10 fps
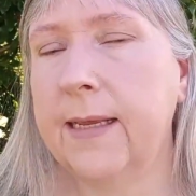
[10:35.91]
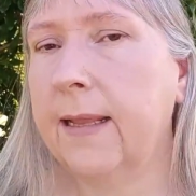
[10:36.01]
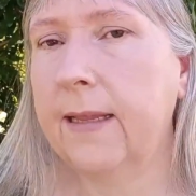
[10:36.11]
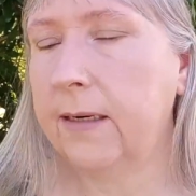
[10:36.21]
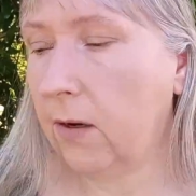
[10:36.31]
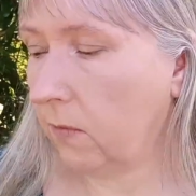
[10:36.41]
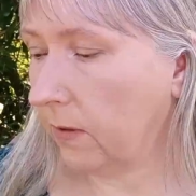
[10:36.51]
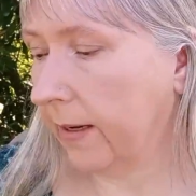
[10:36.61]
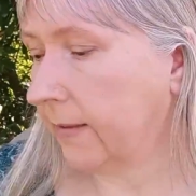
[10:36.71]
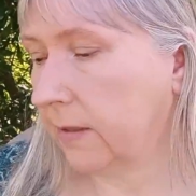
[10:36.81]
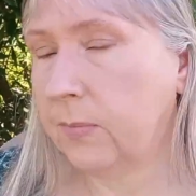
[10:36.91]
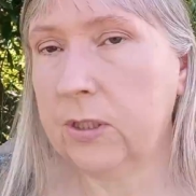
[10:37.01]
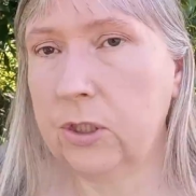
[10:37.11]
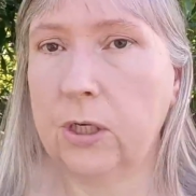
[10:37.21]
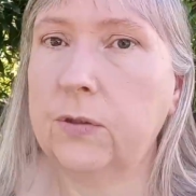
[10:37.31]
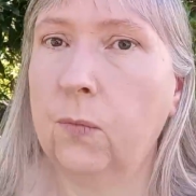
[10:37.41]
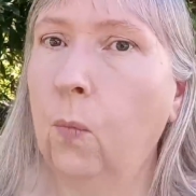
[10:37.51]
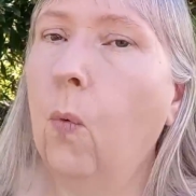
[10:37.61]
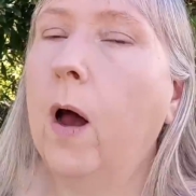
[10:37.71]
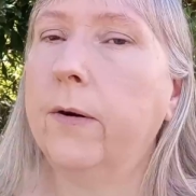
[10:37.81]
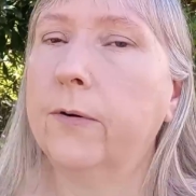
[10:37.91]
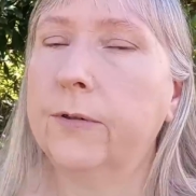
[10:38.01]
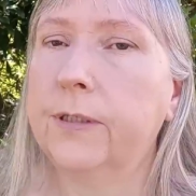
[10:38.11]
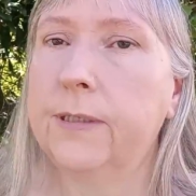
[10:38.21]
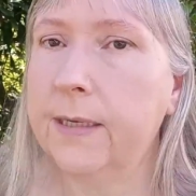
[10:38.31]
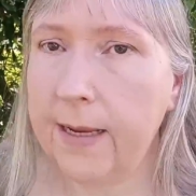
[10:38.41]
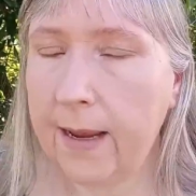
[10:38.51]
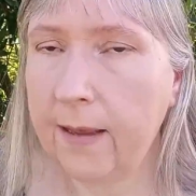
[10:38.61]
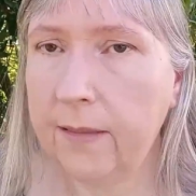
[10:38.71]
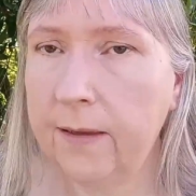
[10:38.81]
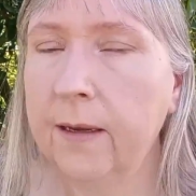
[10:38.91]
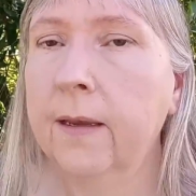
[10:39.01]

and they don't like to be just watered to death.